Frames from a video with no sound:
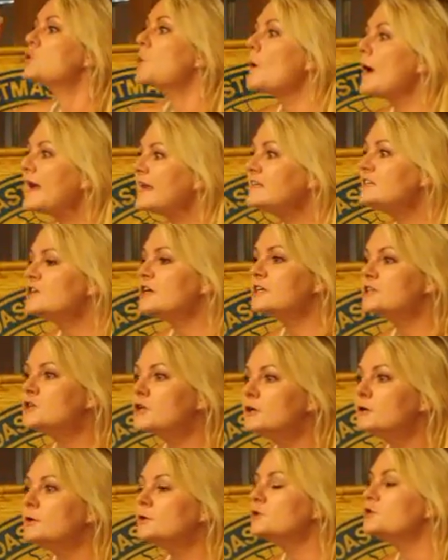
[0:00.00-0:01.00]

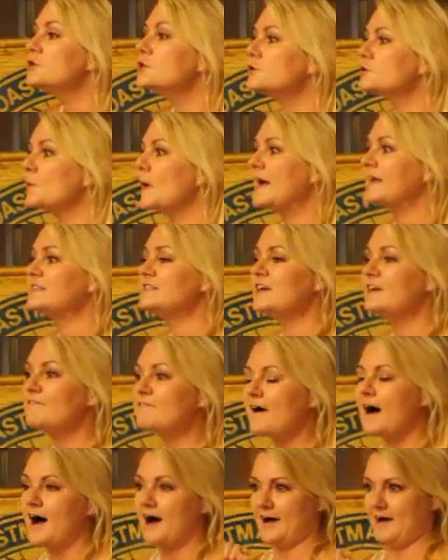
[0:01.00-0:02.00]
22 to
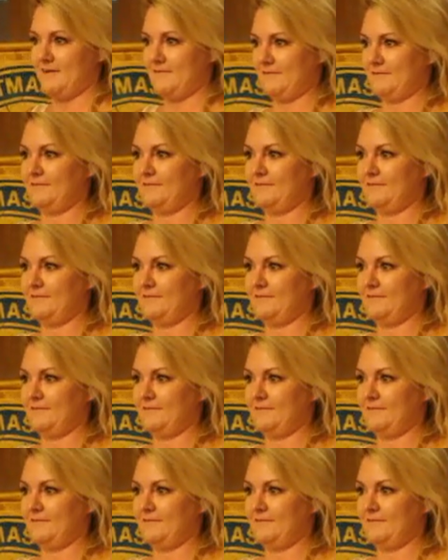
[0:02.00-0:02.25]
25.